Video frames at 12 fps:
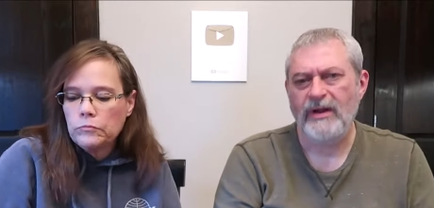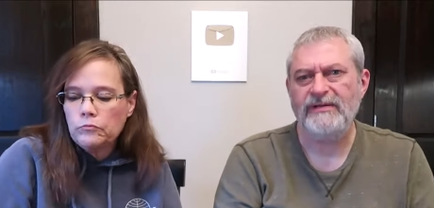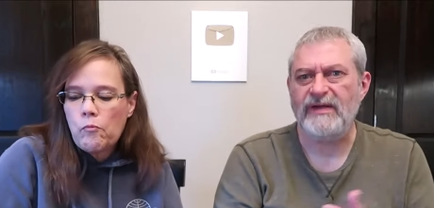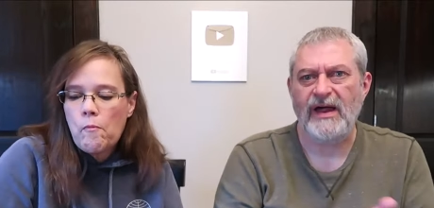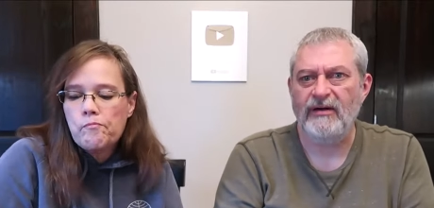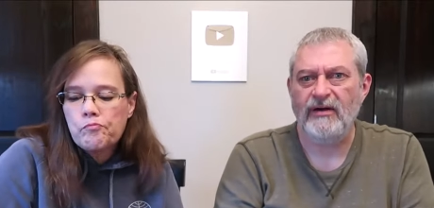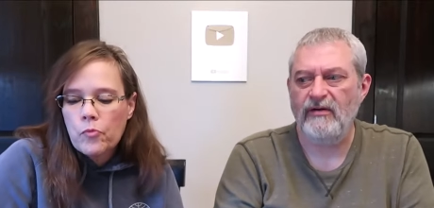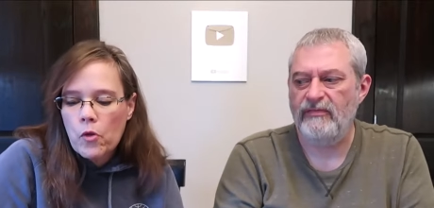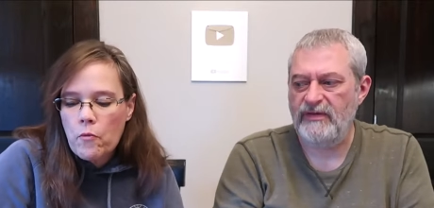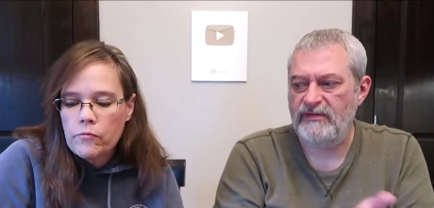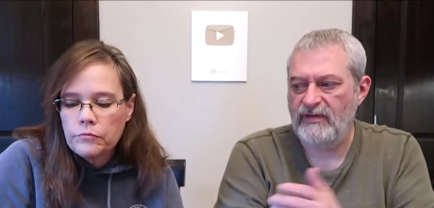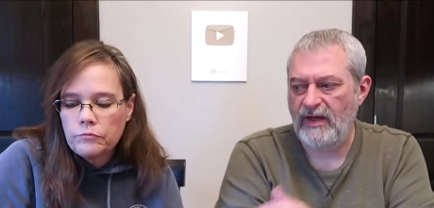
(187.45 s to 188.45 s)
Speaker 1: like I said, I don't know
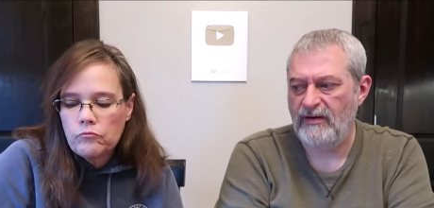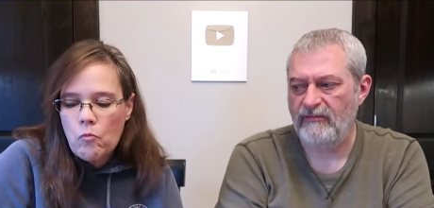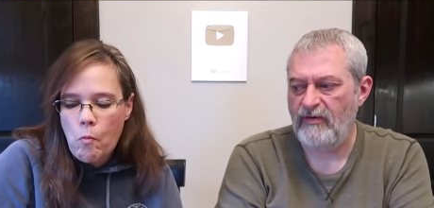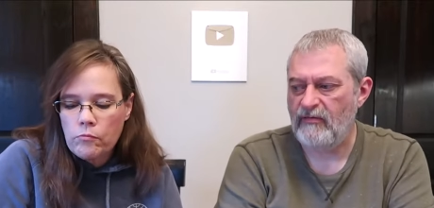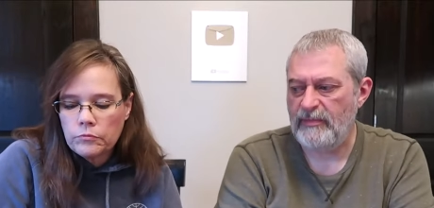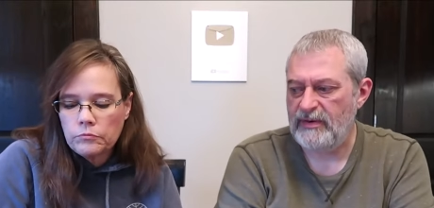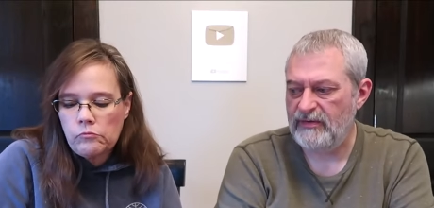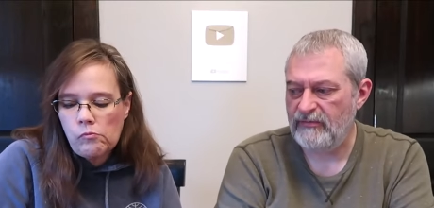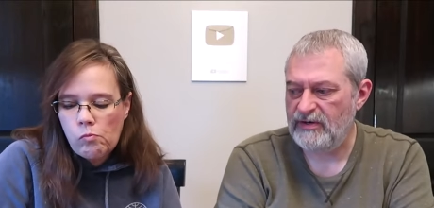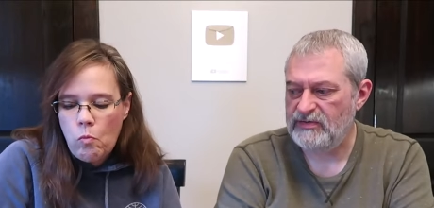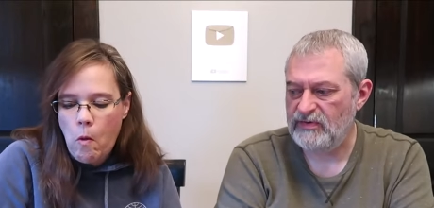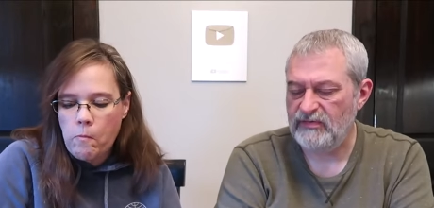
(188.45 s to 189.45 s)
if these. I don't never been to the
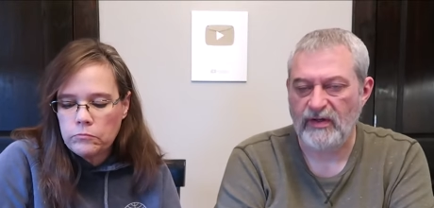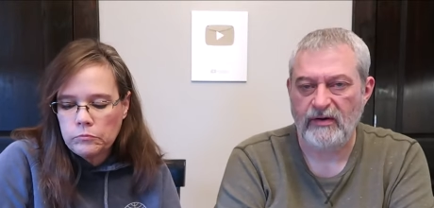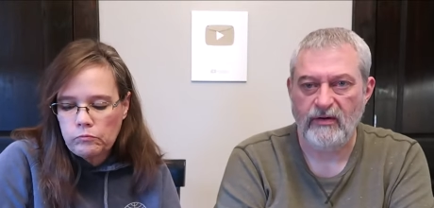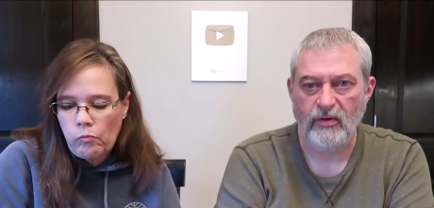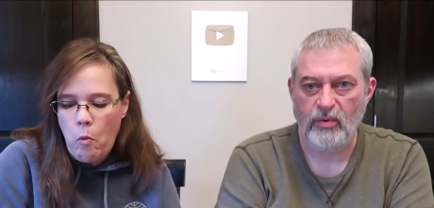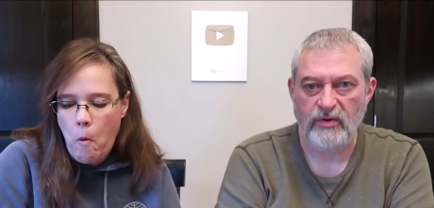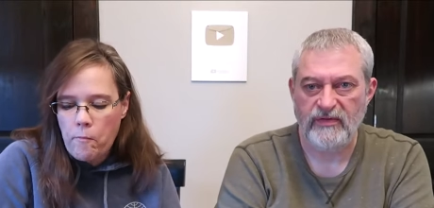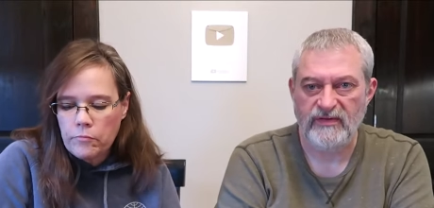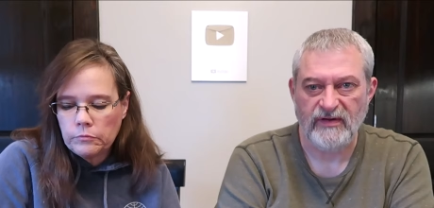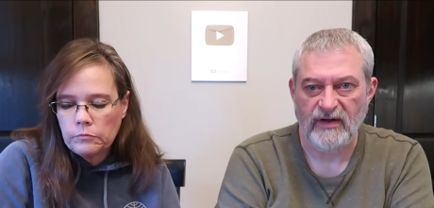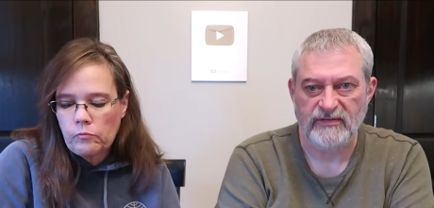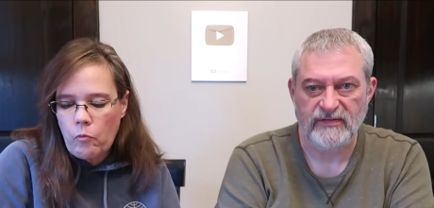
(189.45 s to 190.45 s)
restaurant, so I don't know where
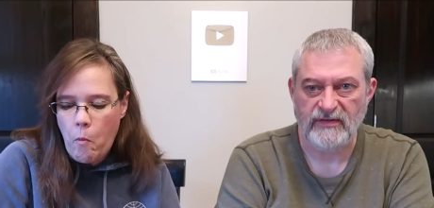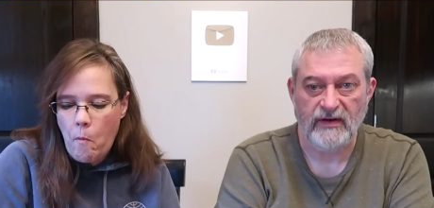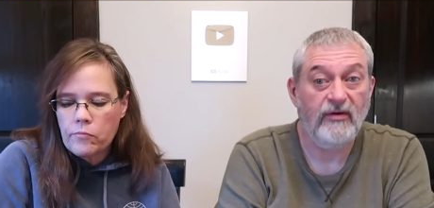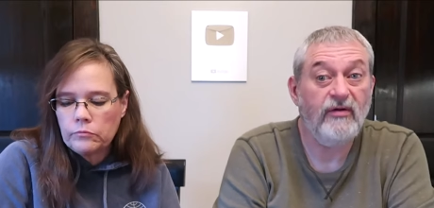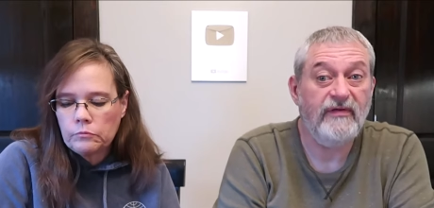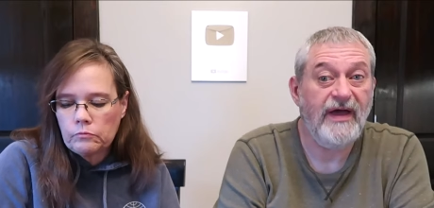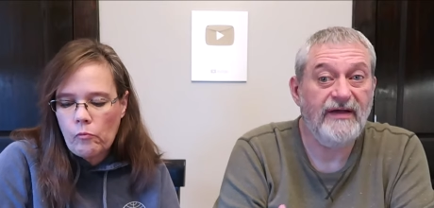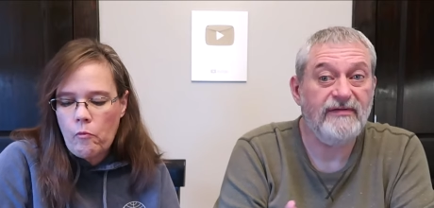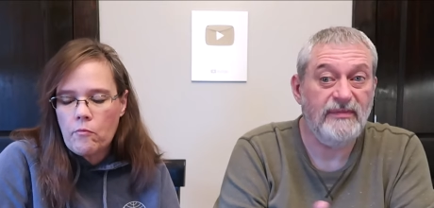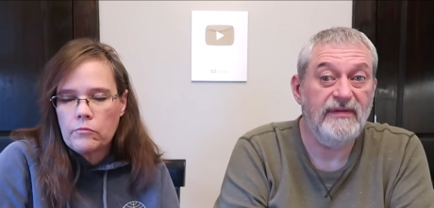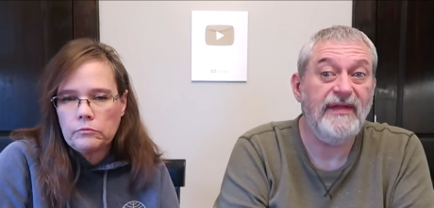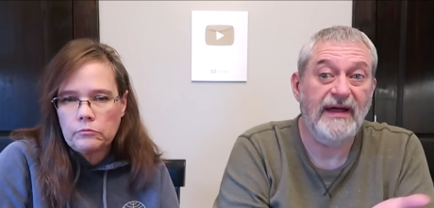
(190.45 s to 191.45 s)
these sauces. I don't know if he has
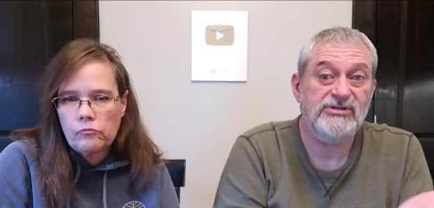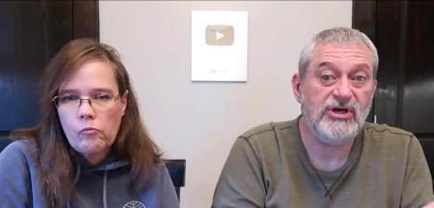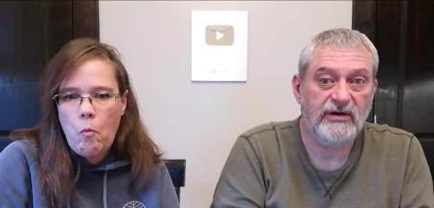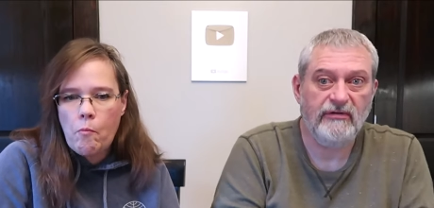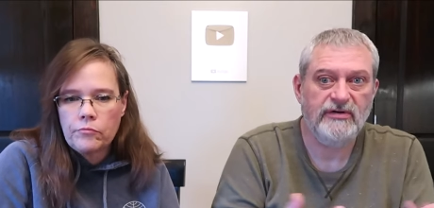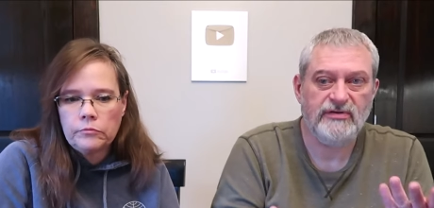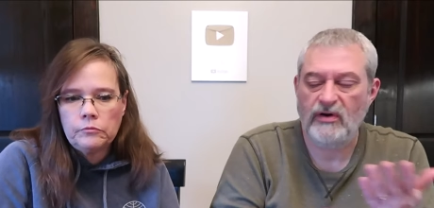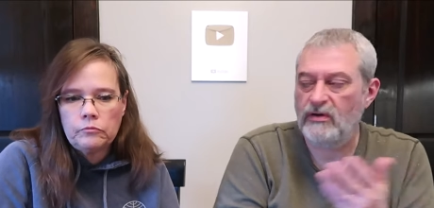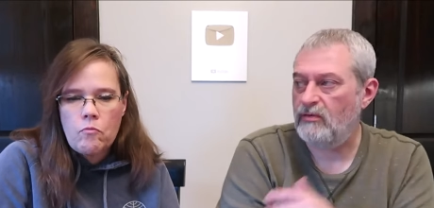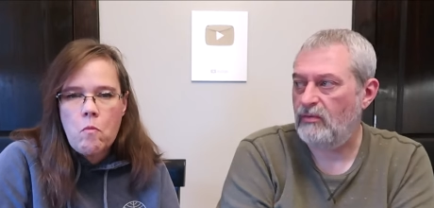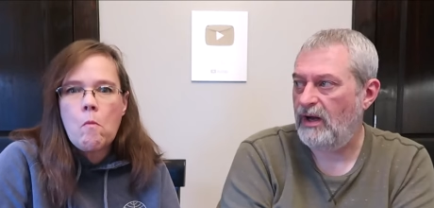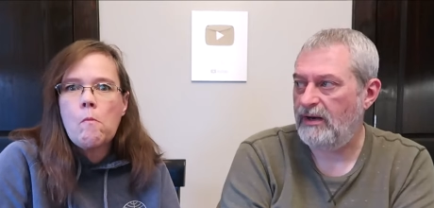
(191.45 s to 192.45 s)
them in that chicken restaurant
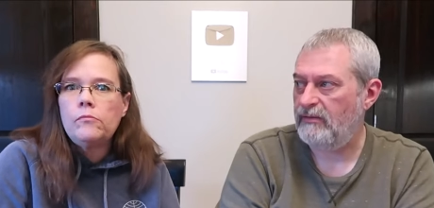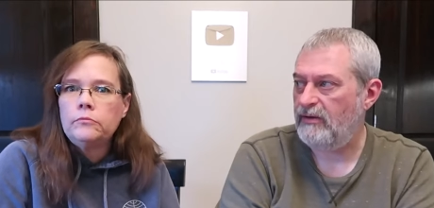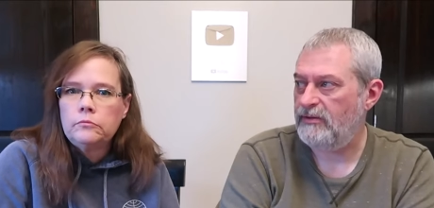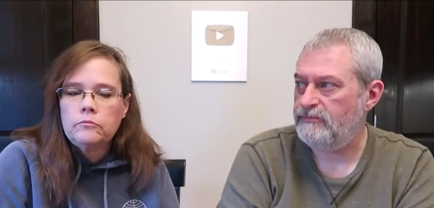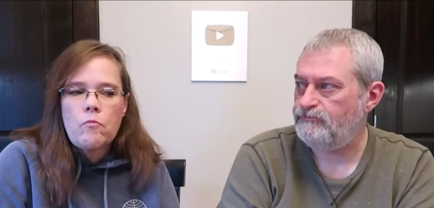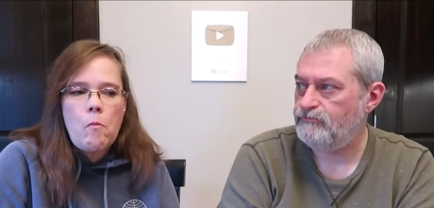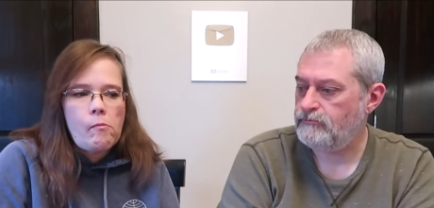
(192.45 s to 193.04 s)
or I don't know.